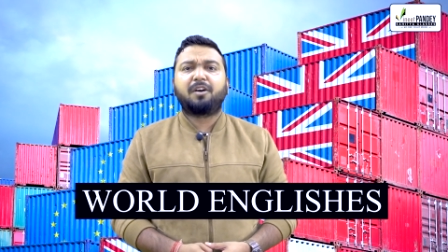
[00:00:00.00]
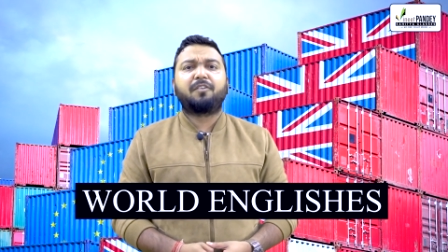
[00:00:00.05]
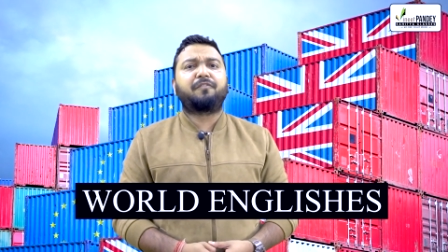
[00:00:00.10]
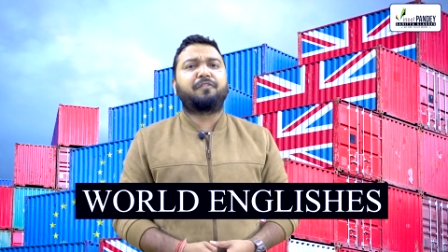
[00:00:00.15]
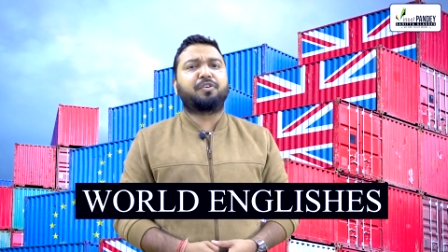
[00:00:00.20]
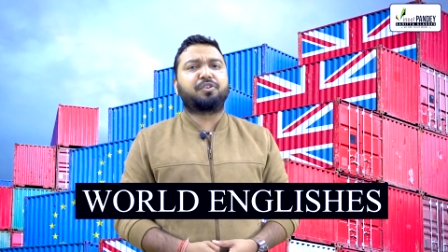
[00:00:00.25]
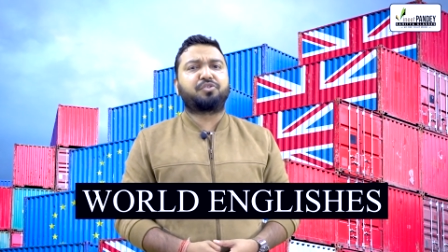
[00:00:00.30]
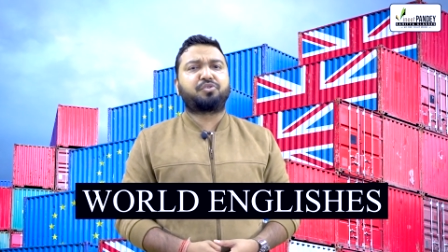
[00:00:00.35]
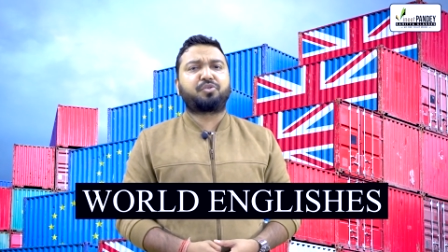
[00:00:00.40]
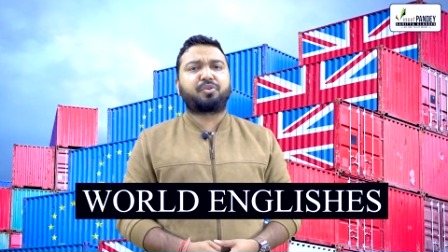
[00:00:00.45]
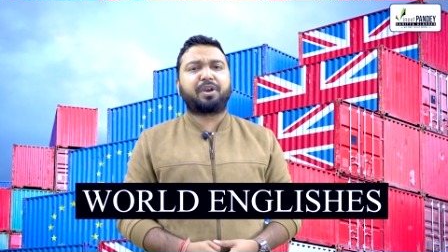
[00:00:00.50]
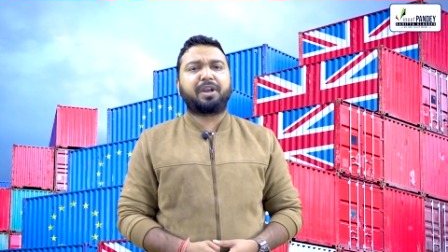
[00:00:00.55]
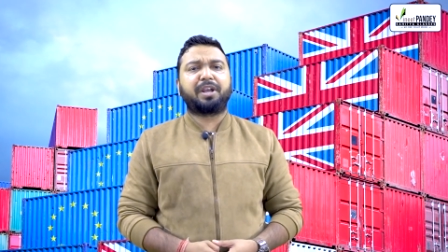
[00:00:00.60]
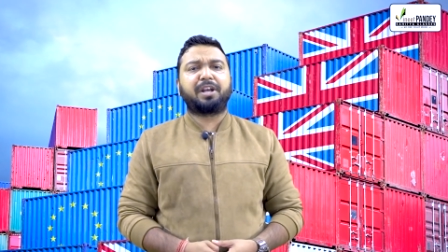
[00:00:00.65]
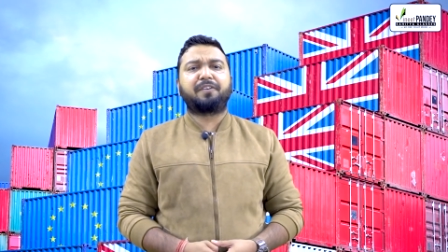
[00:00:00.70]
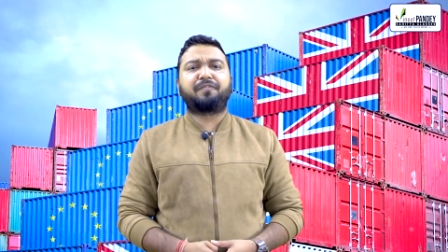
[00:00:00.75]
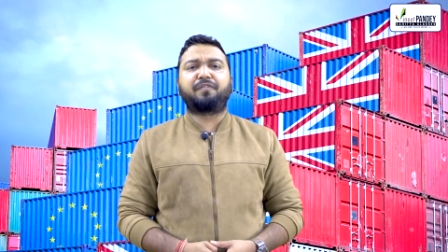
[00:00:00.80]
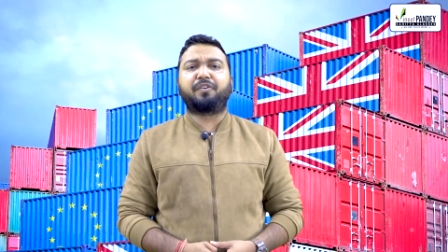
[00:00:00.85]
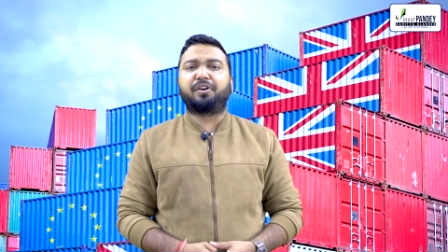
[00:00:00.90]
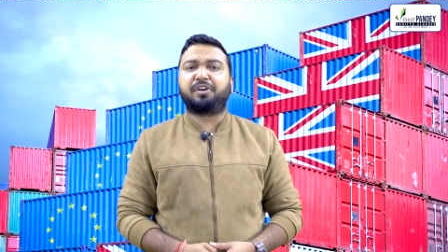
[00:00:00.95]
for
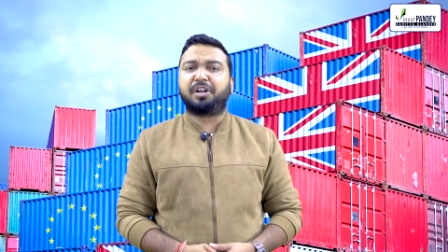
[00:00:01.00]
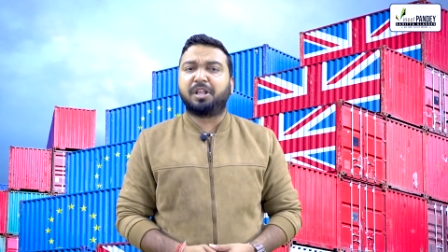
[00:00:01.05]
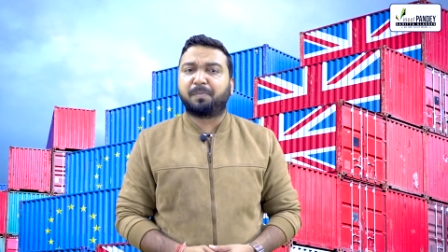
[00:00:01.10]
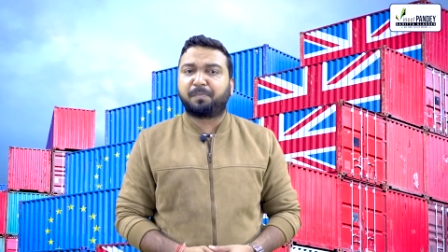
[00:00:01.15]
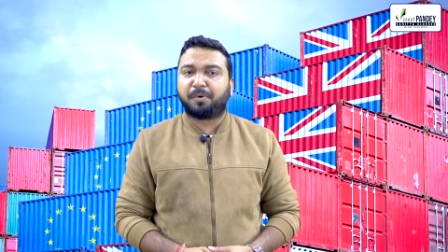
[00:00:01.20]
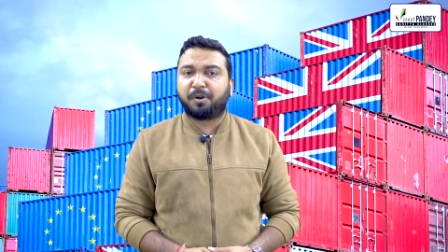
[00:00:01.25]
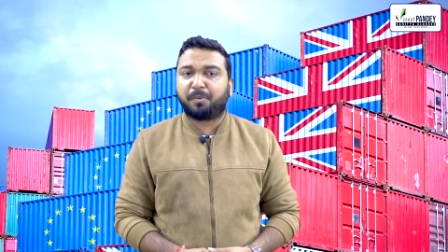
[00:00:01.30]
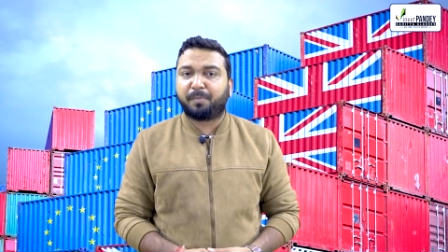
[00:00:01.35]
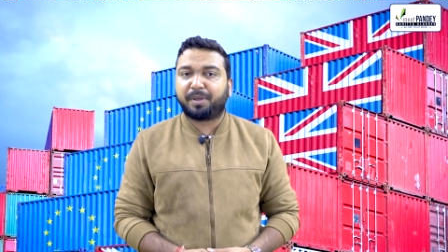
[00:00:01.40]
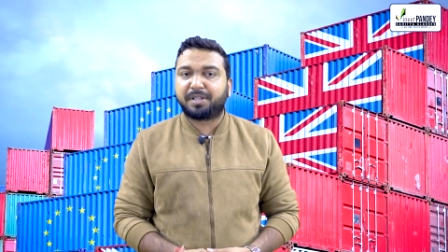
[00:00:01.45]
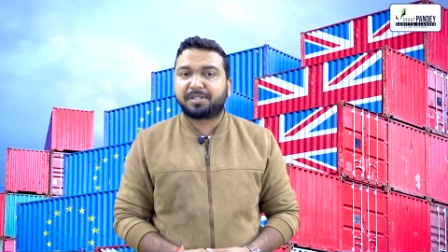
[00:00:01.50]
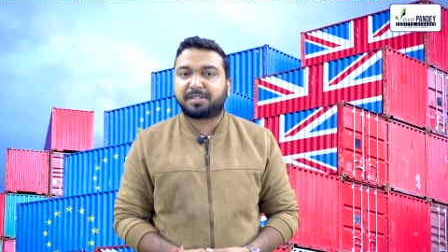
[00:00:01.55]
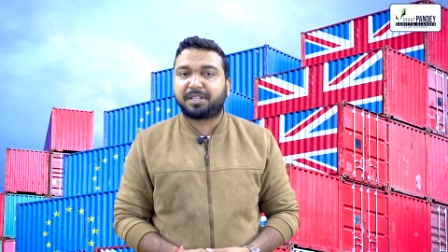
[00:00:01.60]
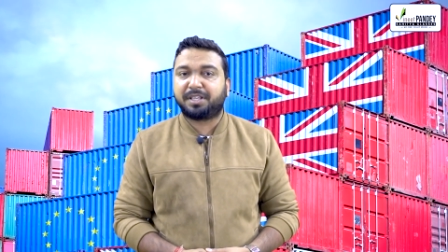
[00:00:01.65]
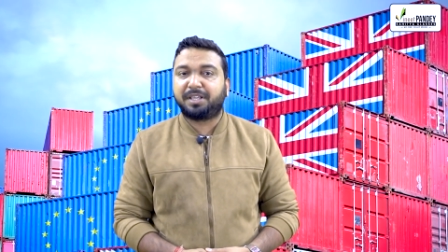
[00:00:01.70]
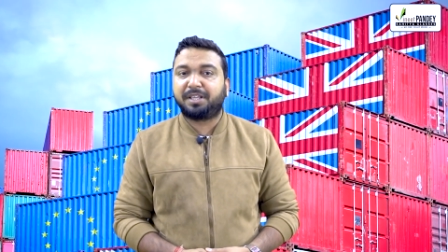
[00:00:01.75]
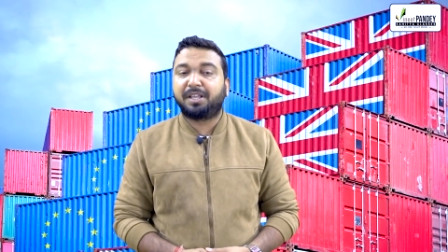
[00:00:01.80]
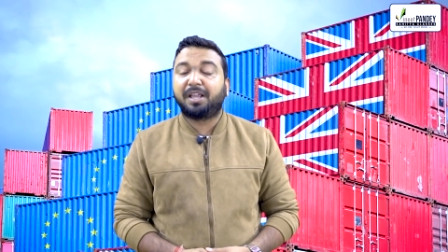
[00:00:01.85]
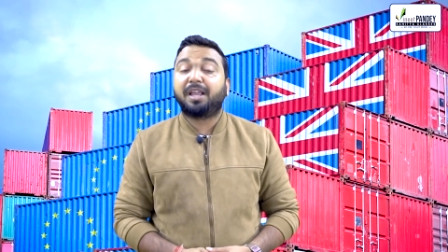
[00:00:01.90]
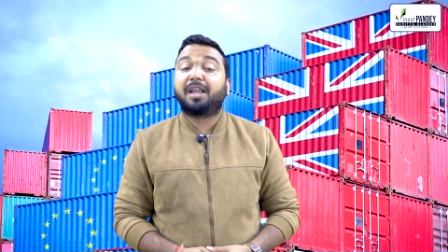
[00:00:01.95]
trade, for
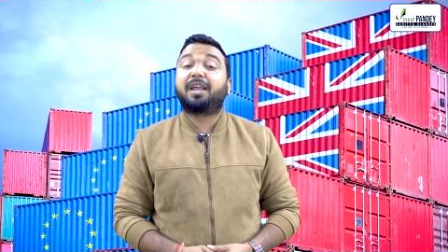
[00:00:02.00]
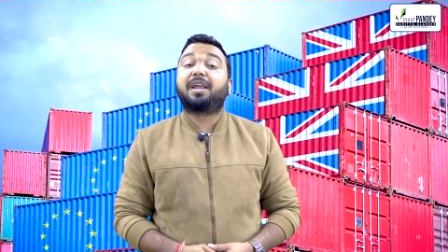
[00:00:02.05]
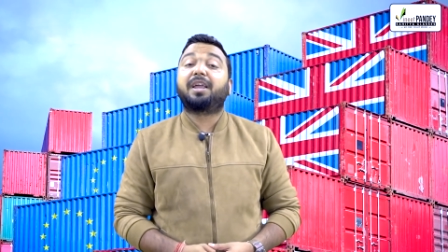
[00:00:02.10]
diplomacy